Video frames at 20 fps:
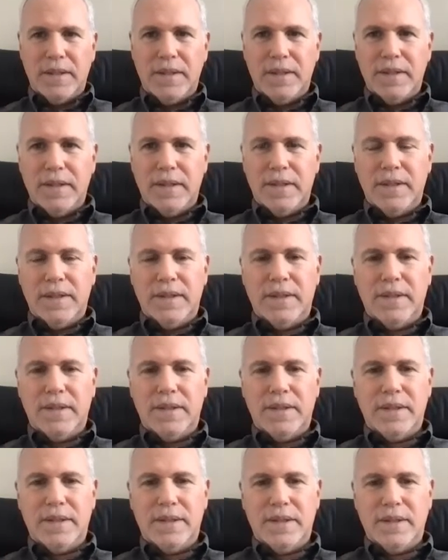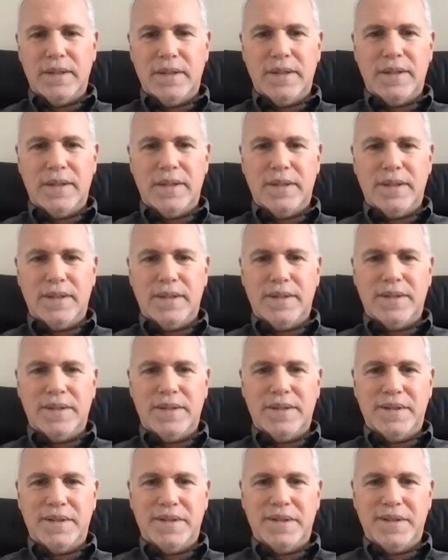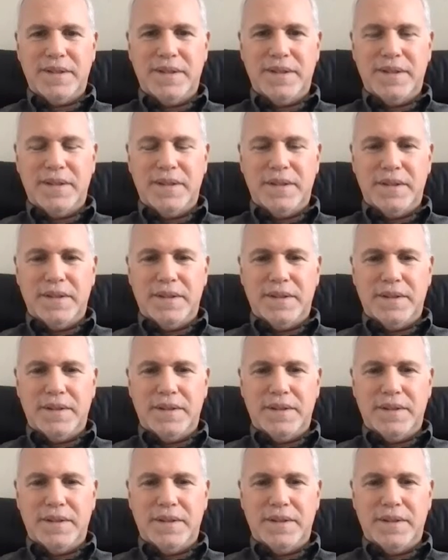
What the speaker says: This person isn't speaking.